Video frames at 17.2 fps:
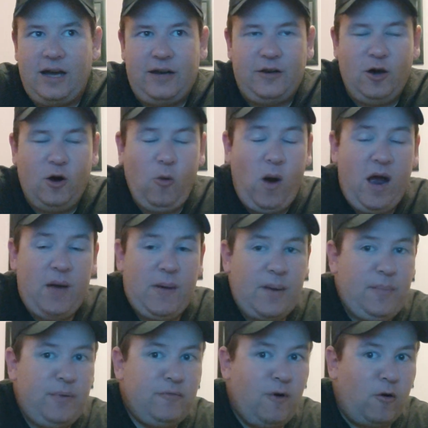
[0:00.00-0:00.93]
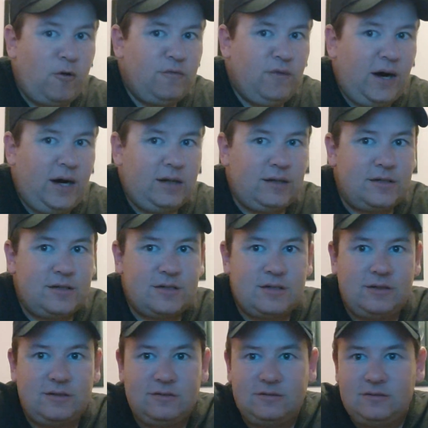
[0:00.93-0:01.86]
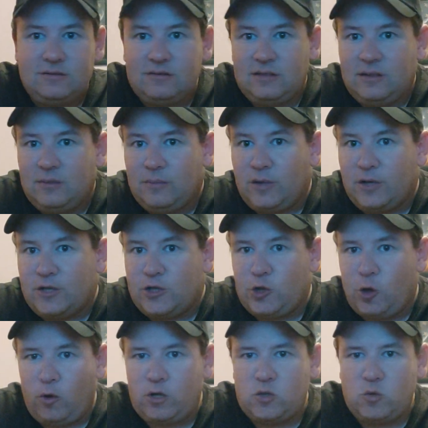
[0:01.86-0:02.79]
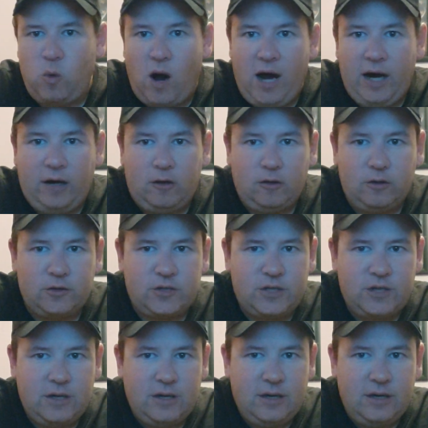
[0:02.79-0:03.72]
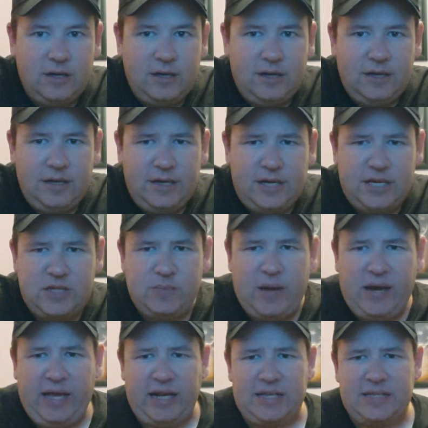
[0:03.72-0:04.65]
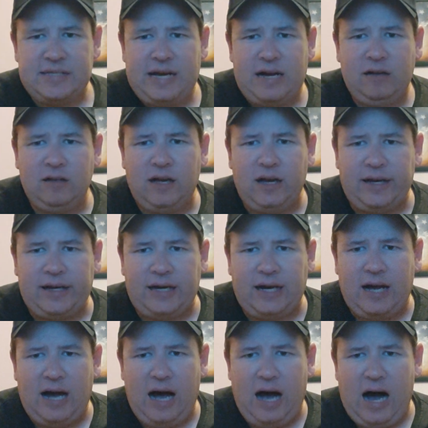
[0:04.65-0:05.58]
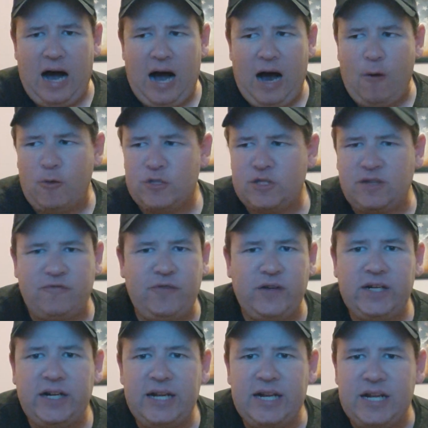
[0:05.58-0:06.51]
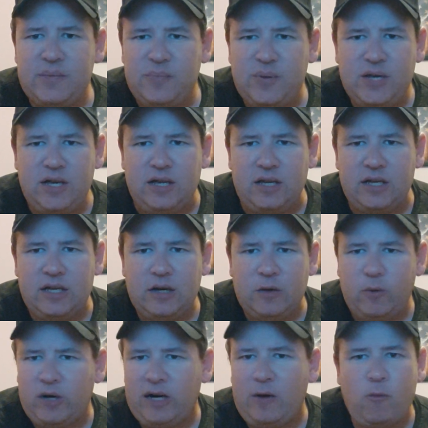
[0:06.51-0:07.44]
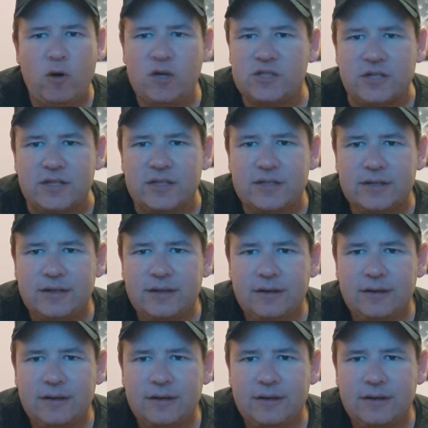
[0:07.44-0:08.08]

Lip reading: and no way am I promoting violence. But Jokerz Wild, he's making it sound like I was defending EDP when I wasn't.